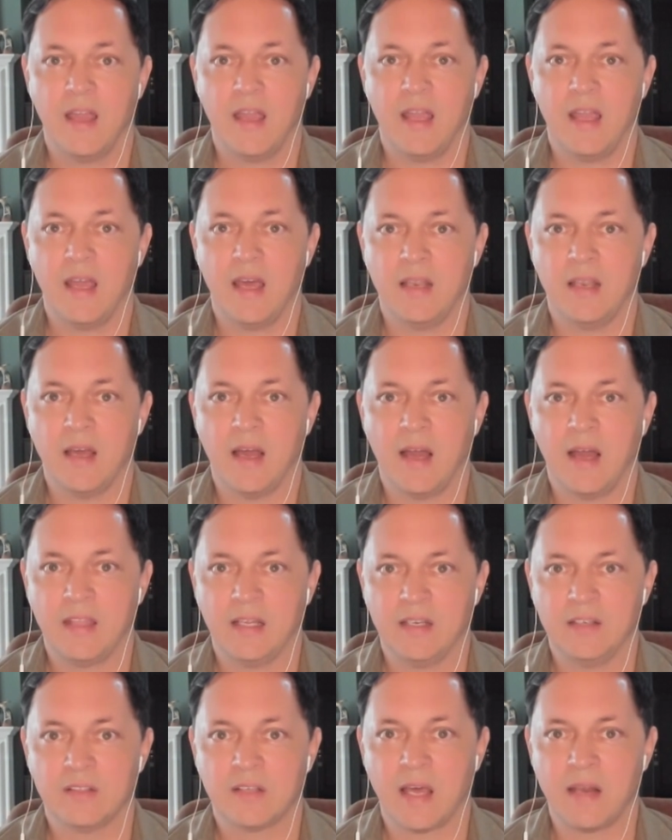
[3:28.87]
And uh, I
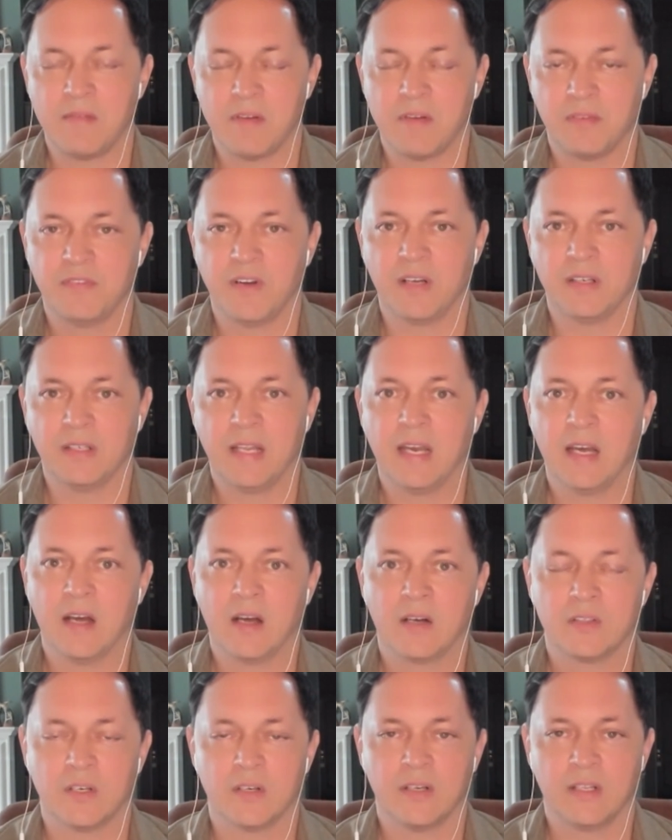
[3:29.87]
think he's kind of a fun
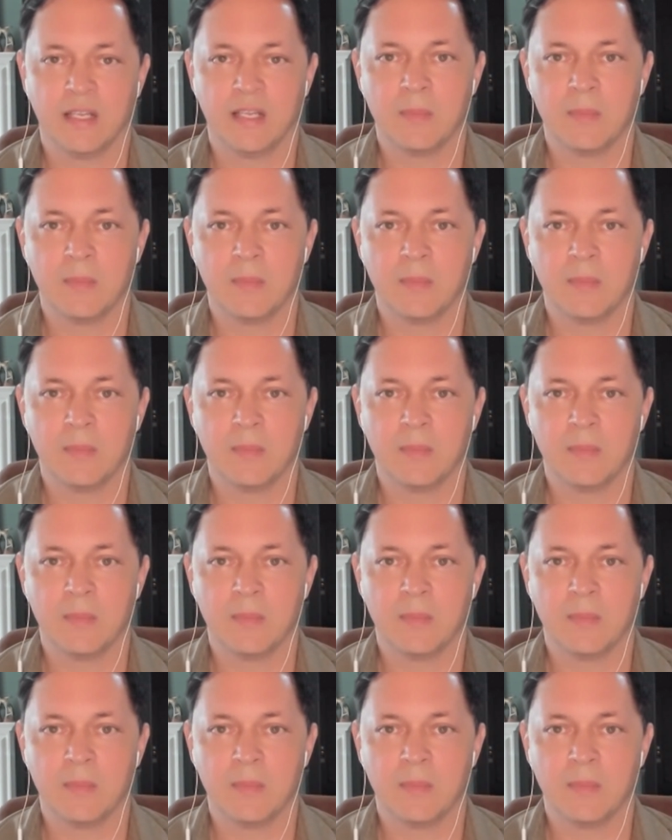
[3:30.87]
character to get